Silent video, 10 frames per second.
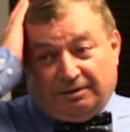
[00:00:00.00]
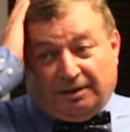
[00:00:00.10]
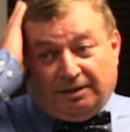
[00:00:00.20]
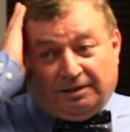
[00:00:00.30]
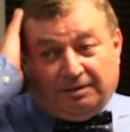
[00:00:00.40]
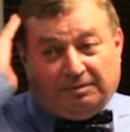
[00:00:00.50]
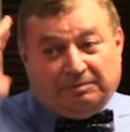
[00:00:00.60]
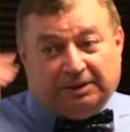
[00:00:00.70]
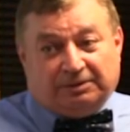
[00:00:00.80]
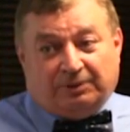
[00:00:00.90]
I
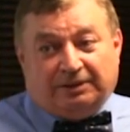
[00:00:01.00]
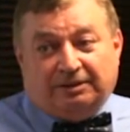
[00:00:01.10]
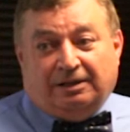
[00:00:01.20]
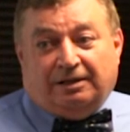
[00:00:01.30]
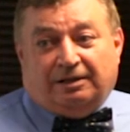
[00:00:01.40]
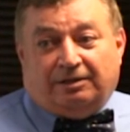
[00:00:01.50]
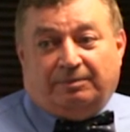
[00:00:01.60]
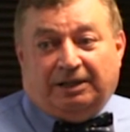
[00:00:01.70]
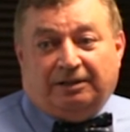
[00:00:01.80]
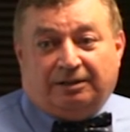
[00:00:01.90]
met one
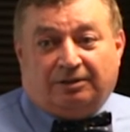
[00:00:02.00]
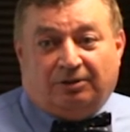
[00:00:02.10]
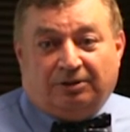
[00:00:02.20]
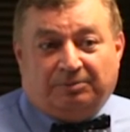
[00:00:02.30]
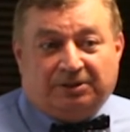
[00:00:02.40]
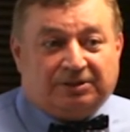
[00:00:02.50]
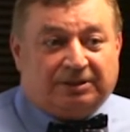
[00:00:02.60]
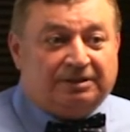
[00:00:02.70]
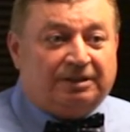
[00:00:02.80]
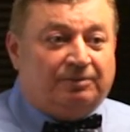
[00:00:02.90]
Romanian
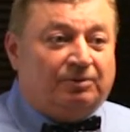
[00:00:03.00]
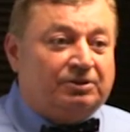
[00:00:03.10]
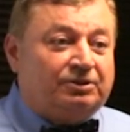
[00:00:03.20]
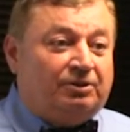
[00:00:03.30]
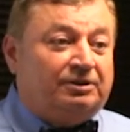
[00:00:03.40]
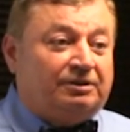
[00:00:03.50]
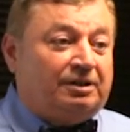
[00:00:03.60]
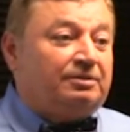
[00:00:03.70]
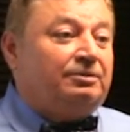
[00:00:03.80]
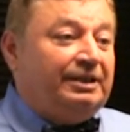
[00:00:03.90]
economist, his name was Iona
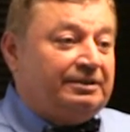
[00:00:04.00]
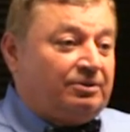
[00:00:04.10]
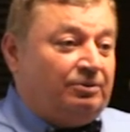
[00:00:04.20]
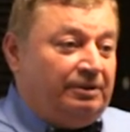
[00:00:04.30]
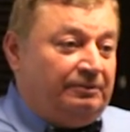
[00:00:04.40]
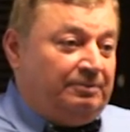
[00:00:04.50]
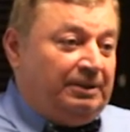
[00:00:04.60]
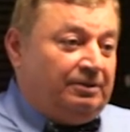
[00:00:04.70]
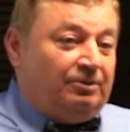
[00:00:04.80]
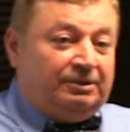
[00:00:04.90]
Draculescu,
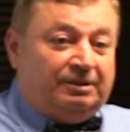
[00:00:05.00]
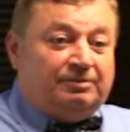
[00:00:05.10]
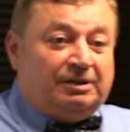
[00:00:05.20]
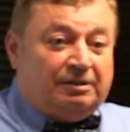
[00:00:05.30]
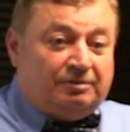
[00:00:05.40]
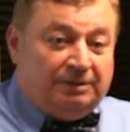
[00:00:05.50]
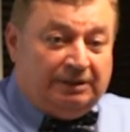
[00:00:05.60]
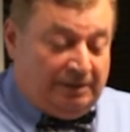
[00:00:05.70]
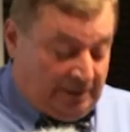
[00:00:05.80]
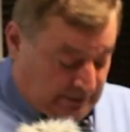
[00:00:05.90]
everybody called him
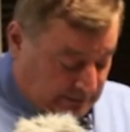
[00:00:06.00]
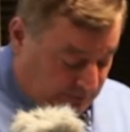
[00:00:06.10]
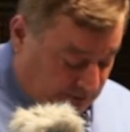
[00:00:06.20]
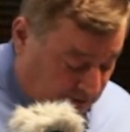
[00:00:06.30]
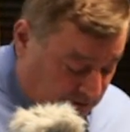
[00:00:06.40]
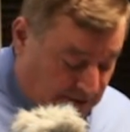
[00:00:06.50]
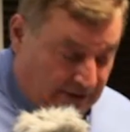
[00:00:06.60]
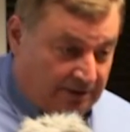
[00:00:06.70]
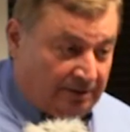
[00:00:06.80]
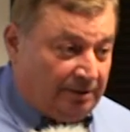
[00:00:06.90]
Dracula, because
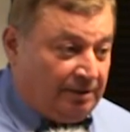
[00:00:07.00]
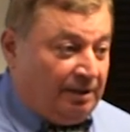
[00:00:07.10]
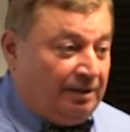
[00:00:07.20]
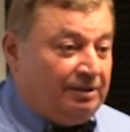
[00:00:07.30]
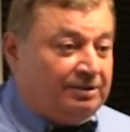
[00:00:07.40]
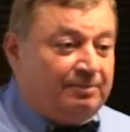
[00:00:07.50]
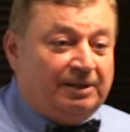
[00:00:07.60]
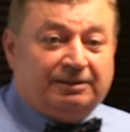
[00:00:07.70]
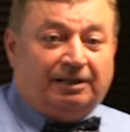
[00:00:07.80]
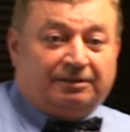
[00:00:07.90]
he
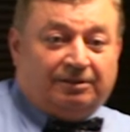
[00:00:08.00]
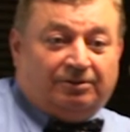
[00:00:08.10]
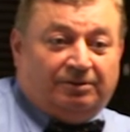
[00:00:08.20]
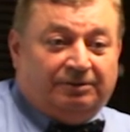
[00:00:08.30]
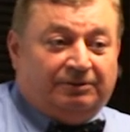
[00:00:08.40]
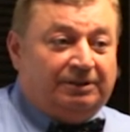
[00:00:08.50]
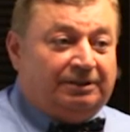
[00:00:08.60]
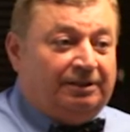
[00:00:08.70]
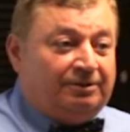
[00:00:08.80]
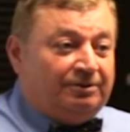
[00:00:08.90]
smelled alcohol even
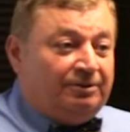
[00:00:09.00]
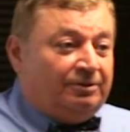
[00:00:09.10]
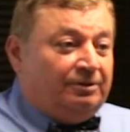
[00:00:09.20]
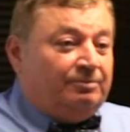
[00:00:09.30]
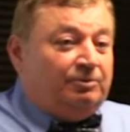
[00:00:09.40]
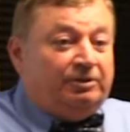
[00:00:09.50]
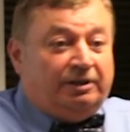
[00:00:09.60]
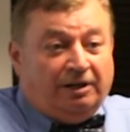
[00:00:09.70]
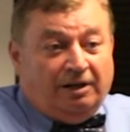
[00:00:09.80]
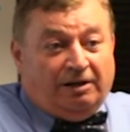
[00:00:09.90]
at 8 o'clock in the morning.